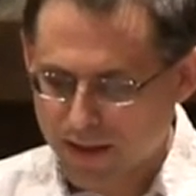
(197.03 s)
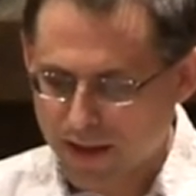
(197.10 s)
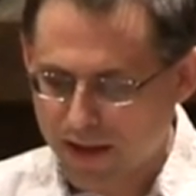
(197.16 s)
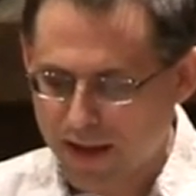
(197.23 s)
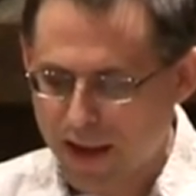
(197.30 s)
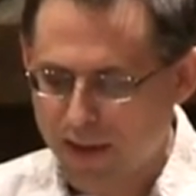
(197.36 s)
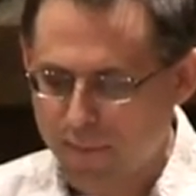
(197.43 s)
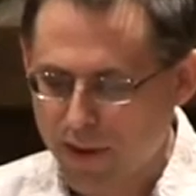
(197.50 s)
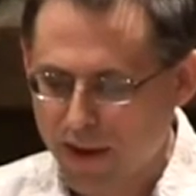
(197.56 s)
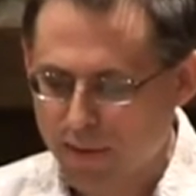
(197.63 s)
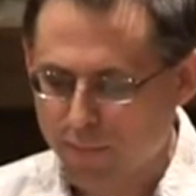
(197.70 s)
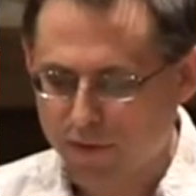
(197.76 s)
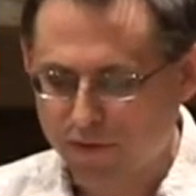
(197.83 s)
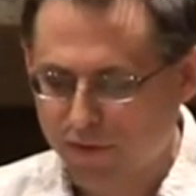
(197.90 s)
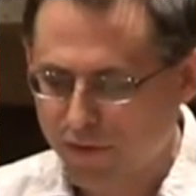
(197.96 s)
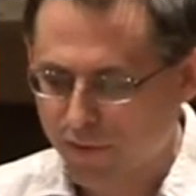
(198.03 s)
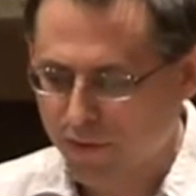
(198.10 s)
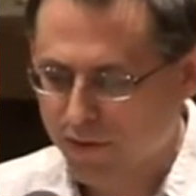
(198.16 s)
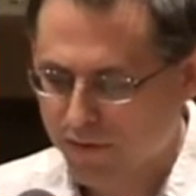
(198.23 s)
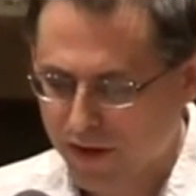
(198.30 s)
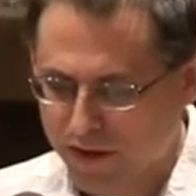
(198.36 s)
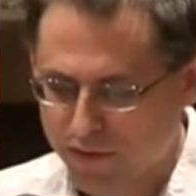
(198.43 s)
A gay man with
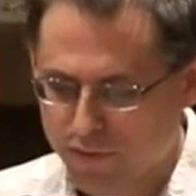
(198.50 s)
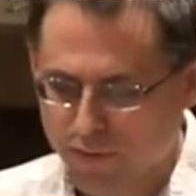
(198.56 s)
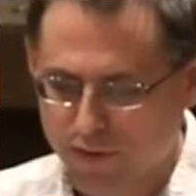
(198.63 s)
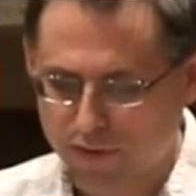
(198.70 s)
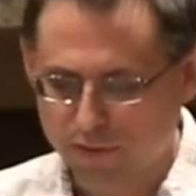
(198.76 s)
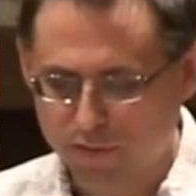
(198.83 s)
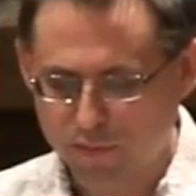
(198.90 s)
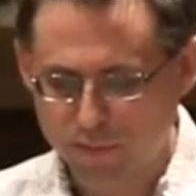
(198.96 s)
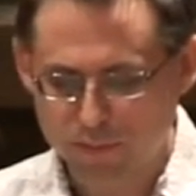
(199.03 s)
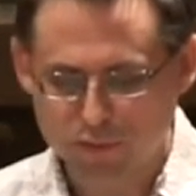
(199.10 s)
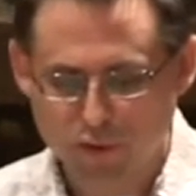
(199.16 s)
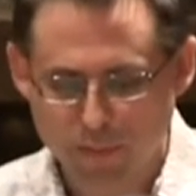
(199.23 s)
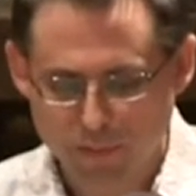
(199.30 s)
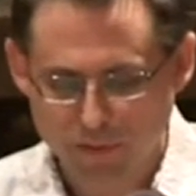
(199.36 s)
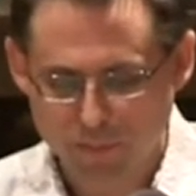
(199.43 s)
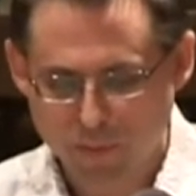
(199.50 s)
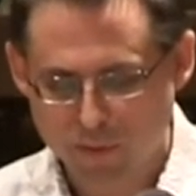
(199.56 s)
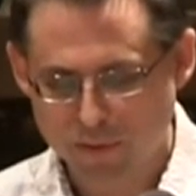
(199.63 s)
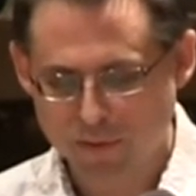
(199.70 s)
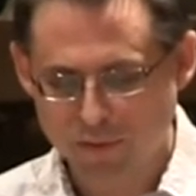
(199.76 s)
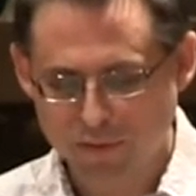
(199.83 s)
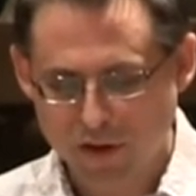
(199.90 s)
serious injuries from Trump
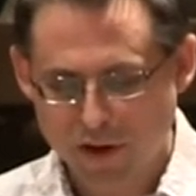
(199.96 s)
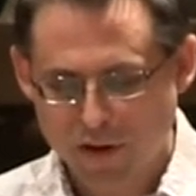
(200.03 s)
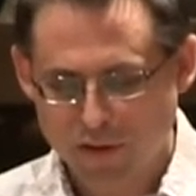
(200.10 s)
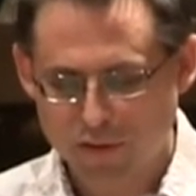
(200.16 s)
supporters